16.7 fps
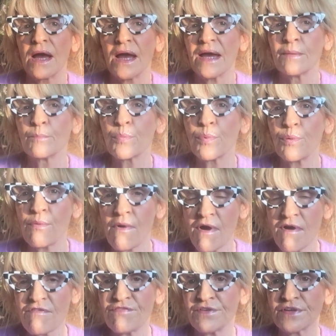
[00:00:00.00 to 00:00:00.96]
and
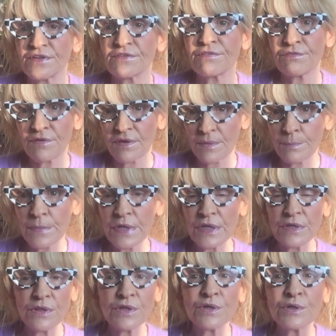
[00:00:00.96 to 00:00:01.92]
profit from
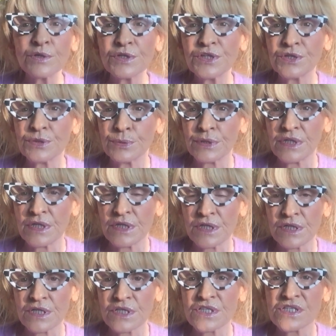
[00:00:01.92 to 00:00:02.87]
the
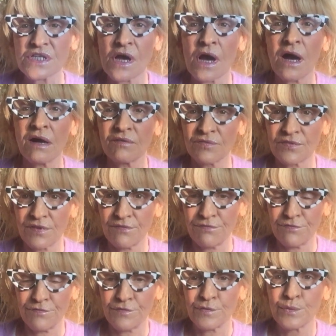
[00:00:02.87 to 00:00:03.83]
nutrients of the
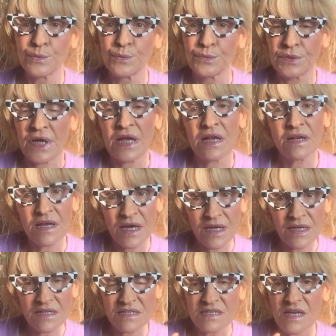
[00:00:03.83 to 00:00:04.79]
food. And
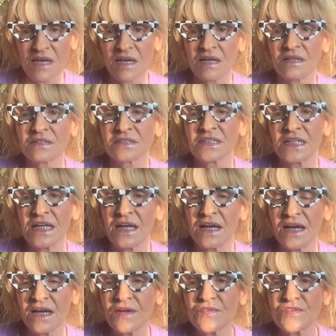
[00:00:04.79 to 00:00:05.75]
that is a healthy
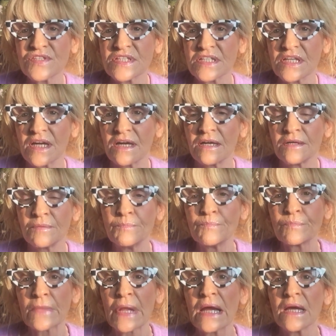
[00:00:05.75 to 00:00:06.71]
lifestyle.
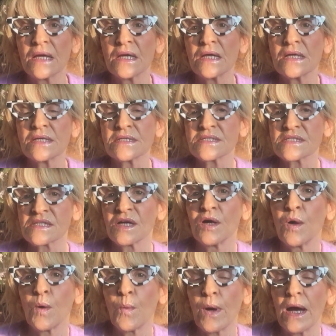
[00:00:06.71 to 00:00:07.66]

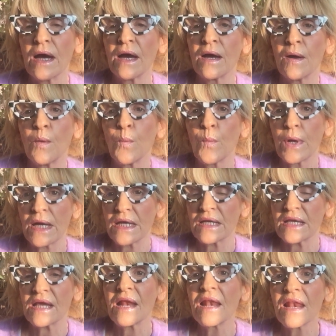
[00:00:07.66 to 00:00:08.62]
So
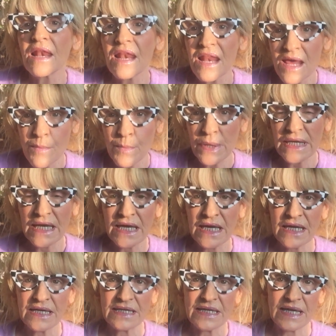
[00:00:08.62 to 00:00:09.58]
when
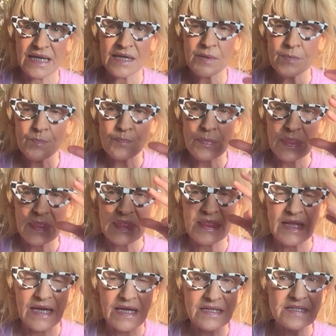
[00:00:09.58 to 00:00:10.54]
eliminating
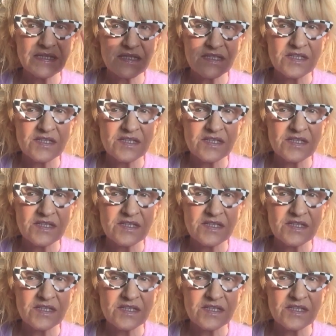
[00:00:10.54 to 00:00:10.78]
that